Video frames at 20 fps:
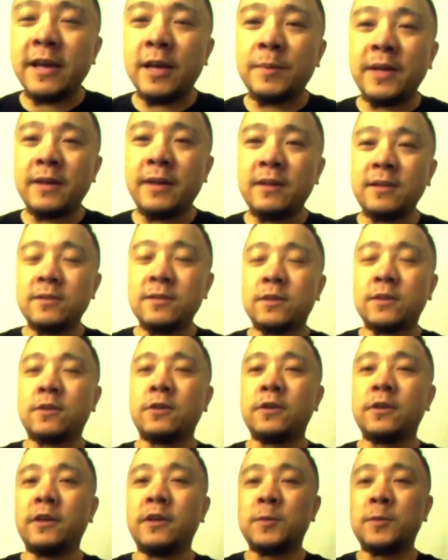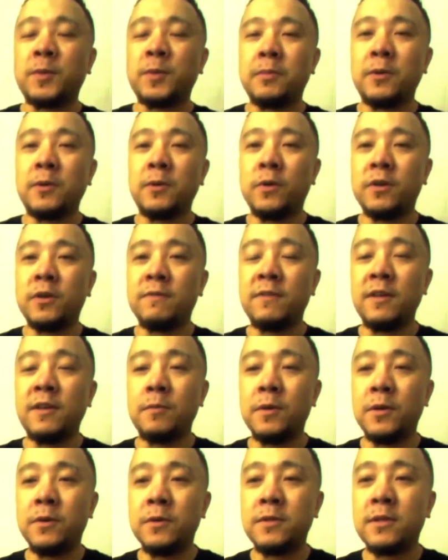I think security is probably one of
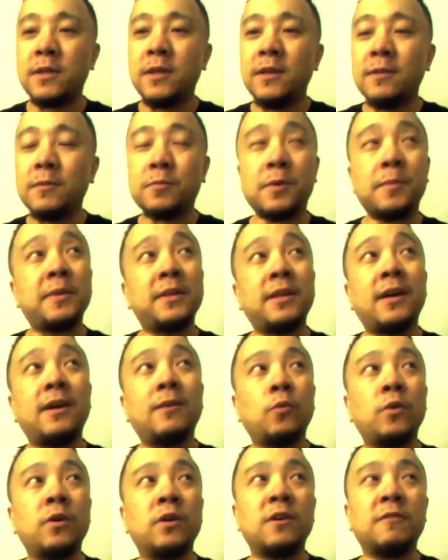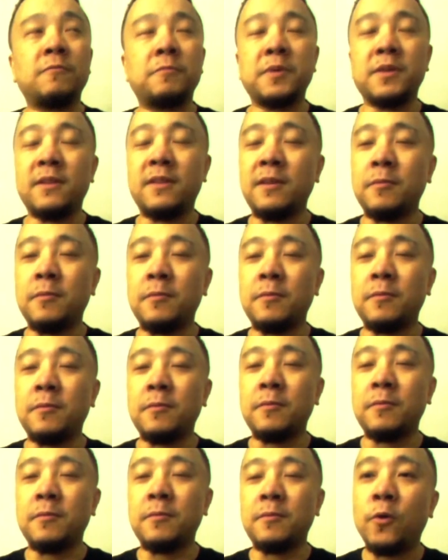the most, probably not one of, but the
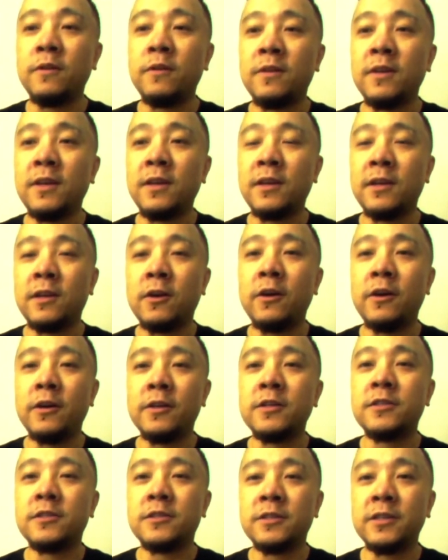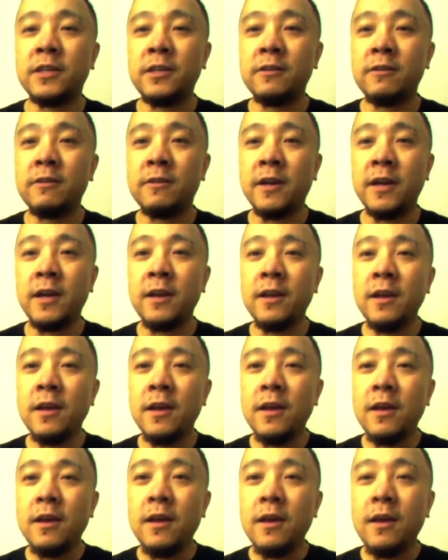most important thing in our industry, right?
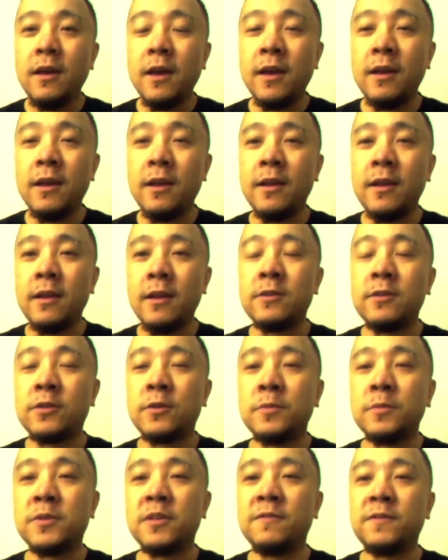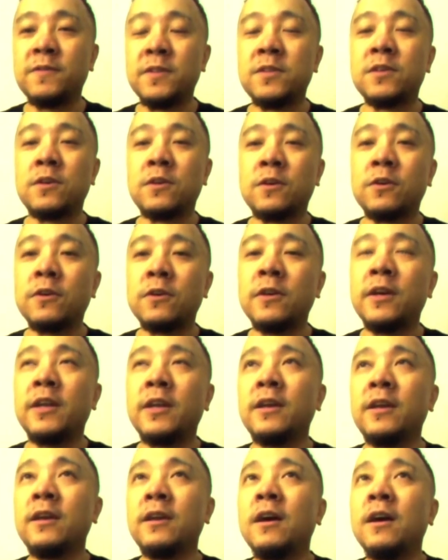And in terms of the
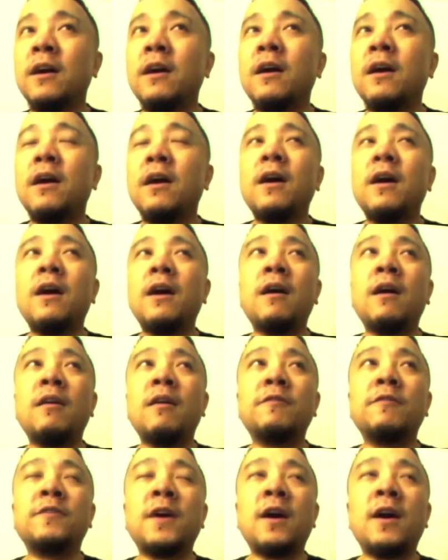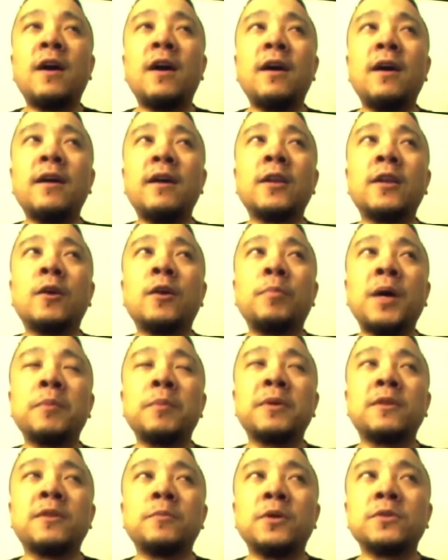security of,
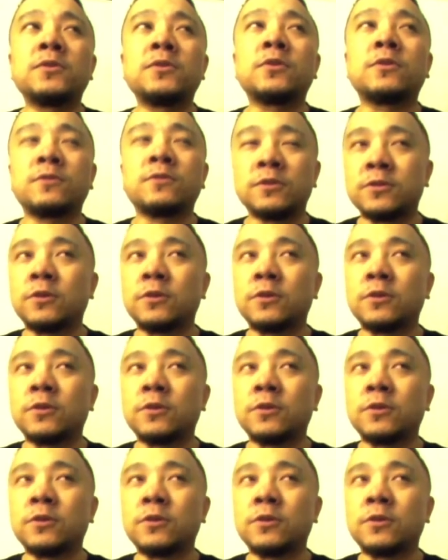probably the most